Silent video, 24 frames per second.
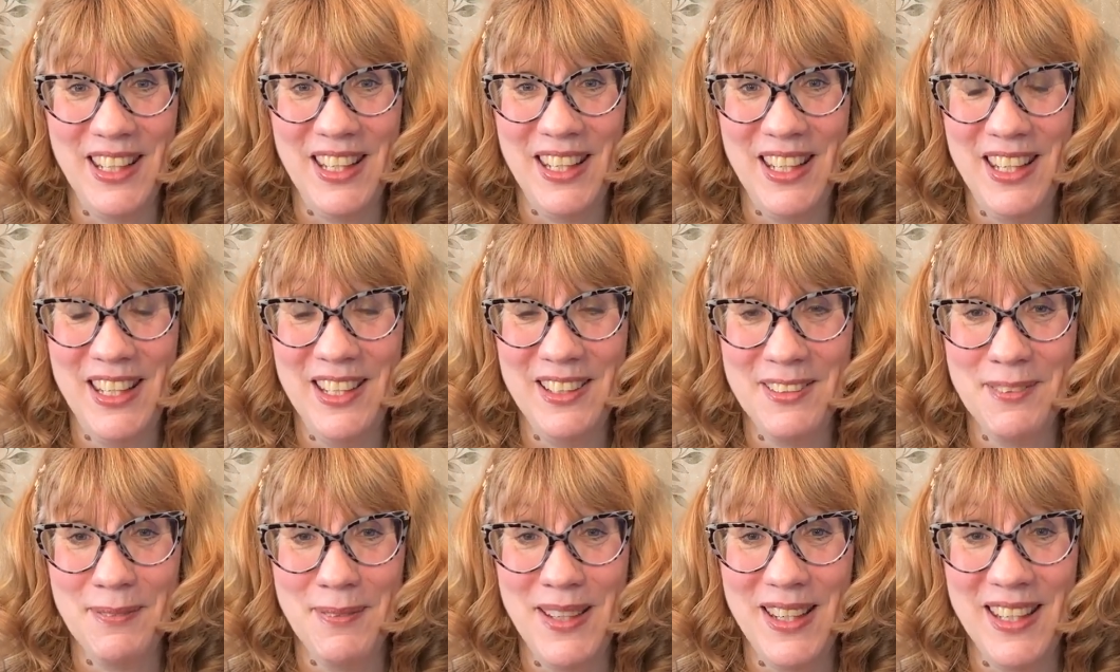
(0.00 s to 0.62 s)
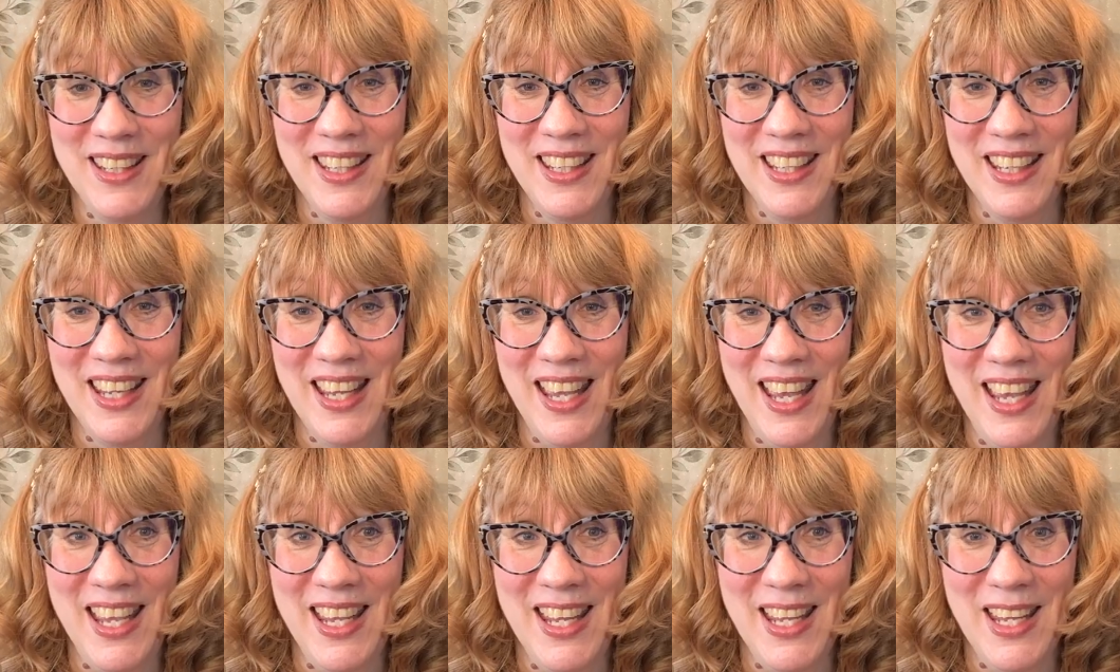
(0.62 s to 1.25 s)
He is making
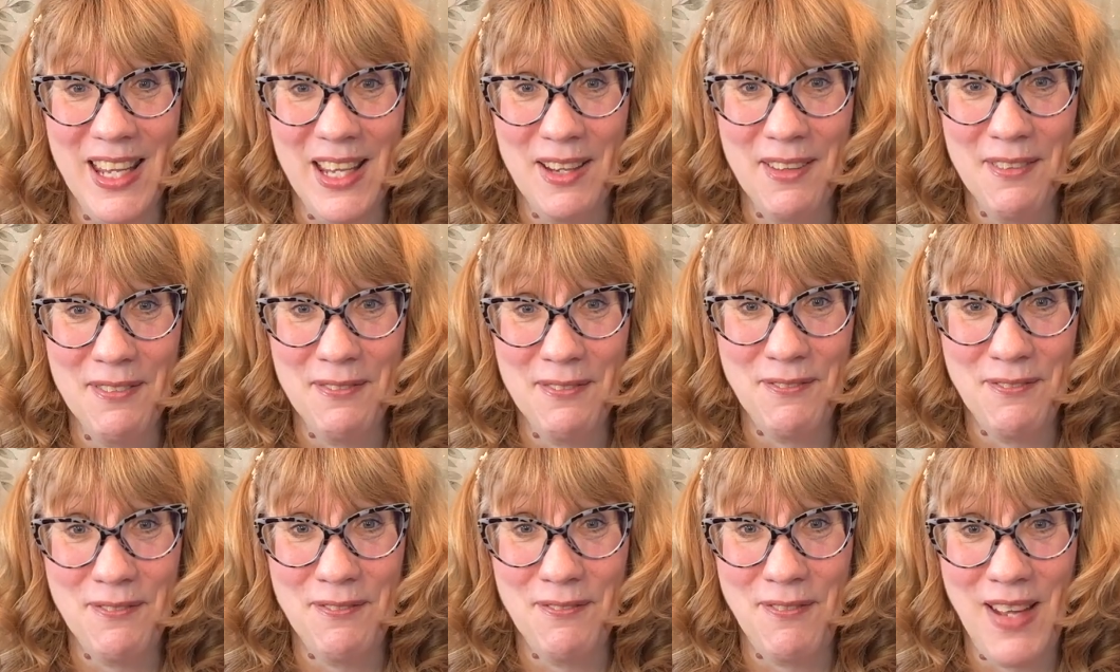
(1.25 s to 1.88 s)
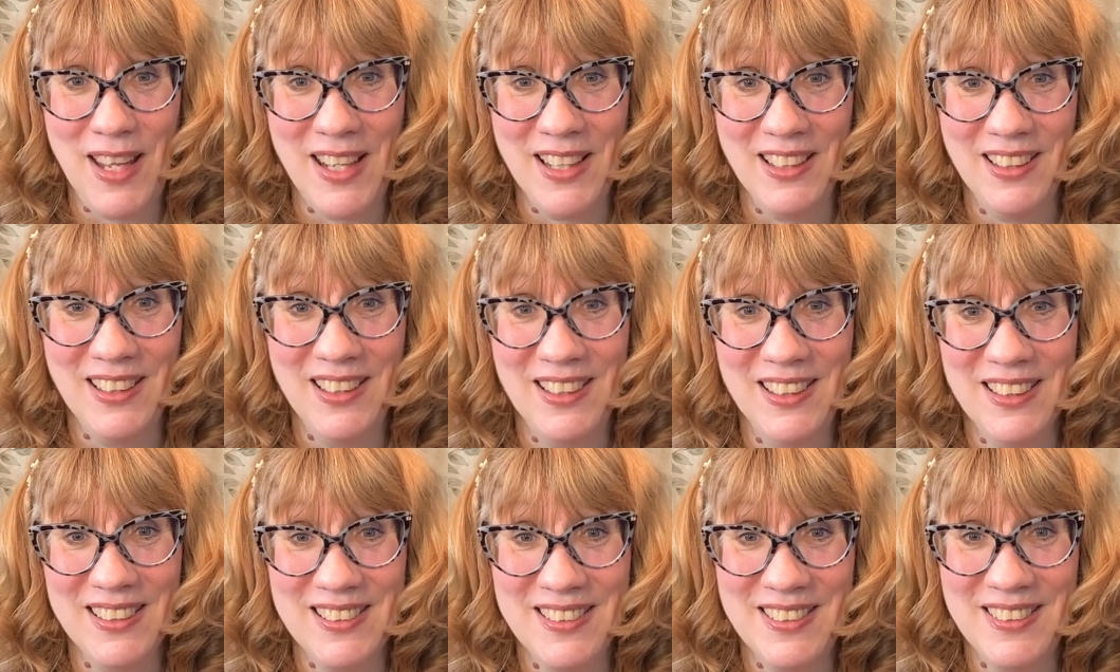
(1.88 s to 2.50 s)
a
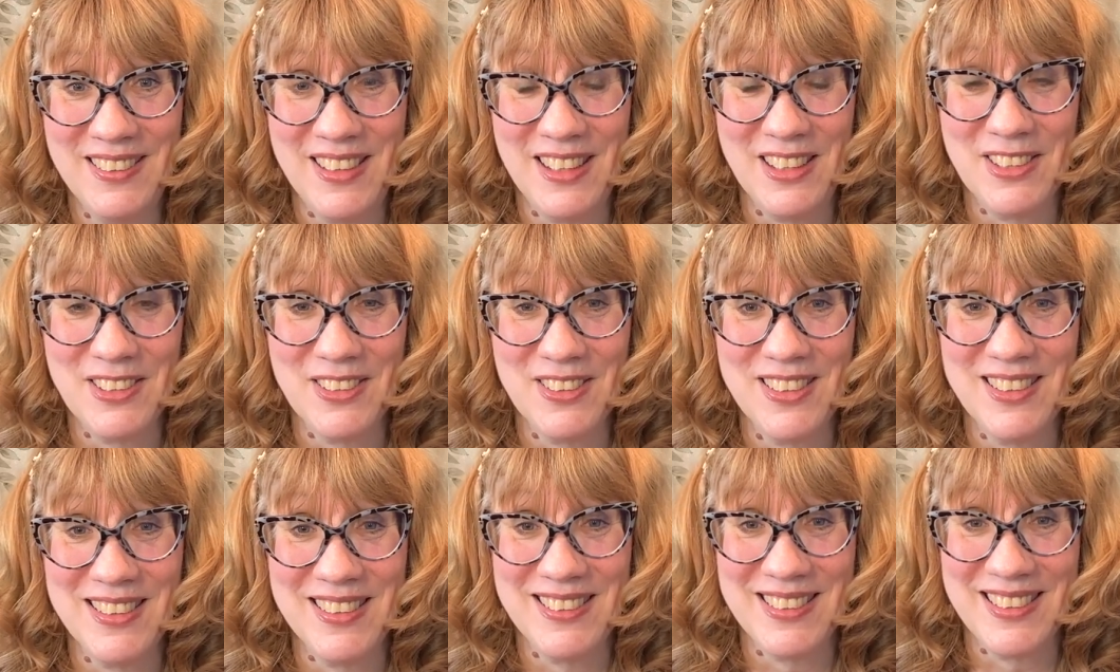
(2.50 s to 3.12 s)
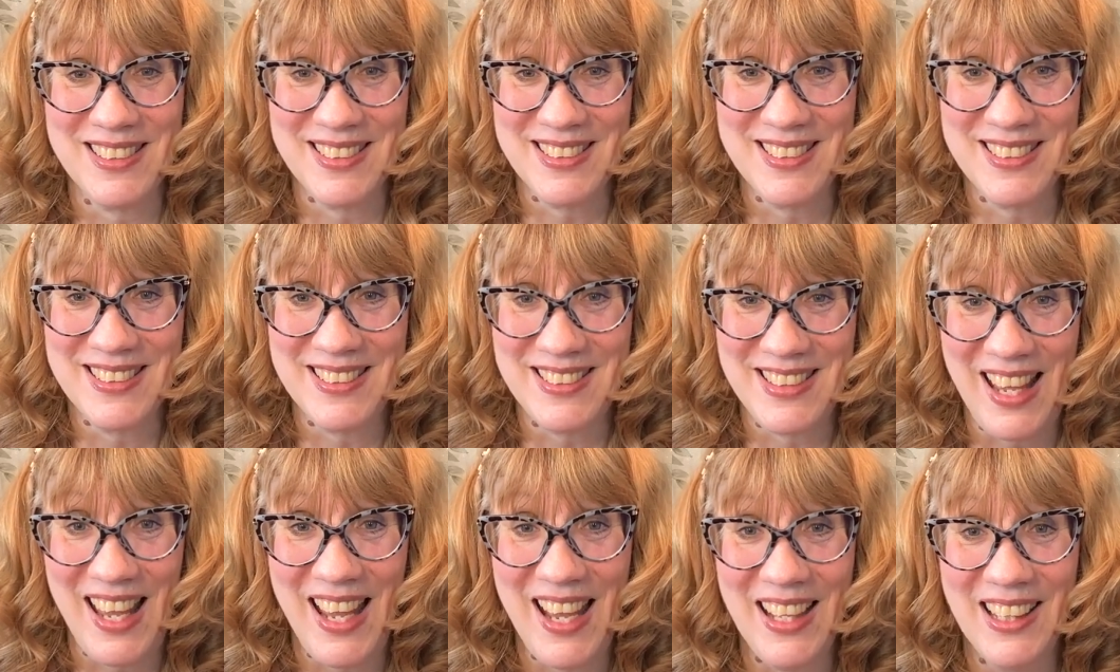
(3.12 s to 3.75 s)
fennel citrus
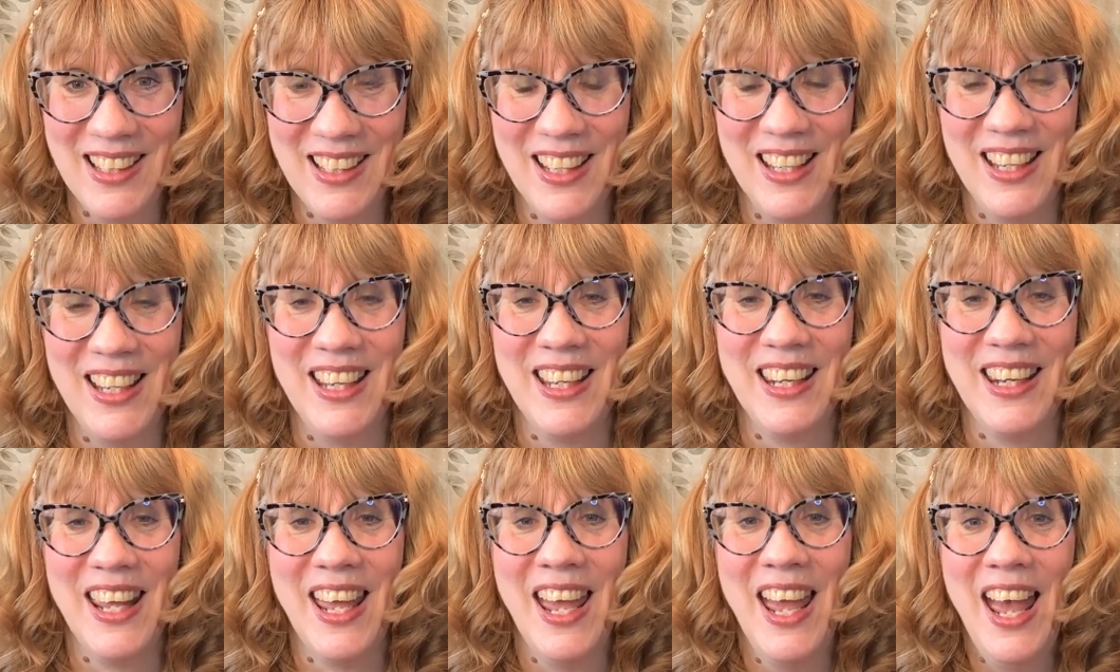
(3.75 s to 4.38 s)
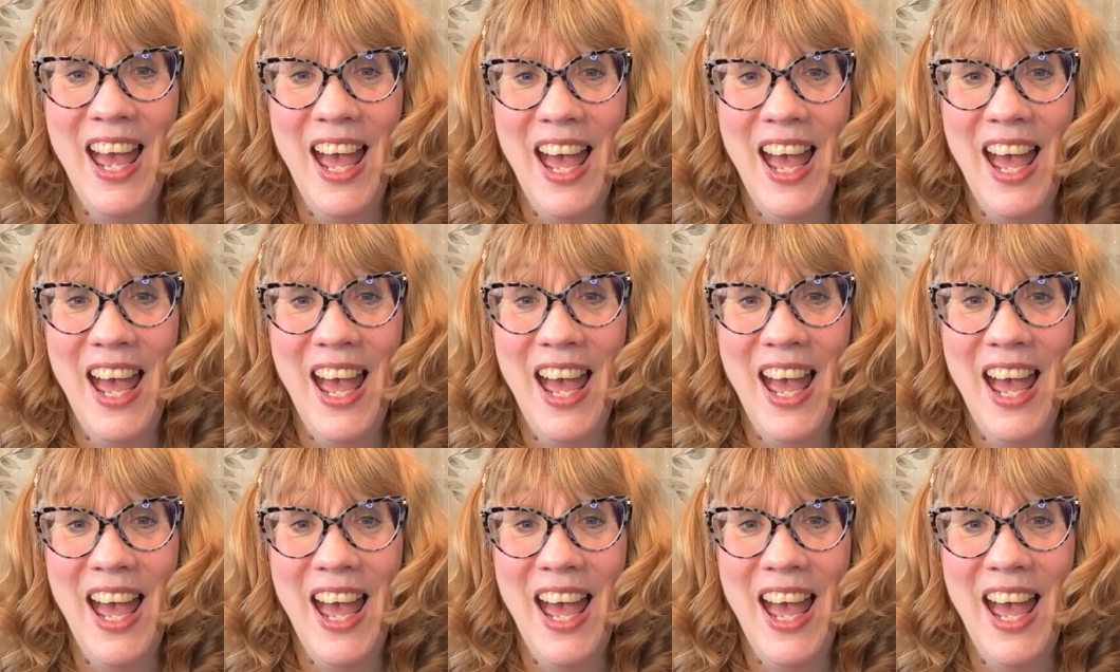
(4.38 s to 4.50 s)
salad.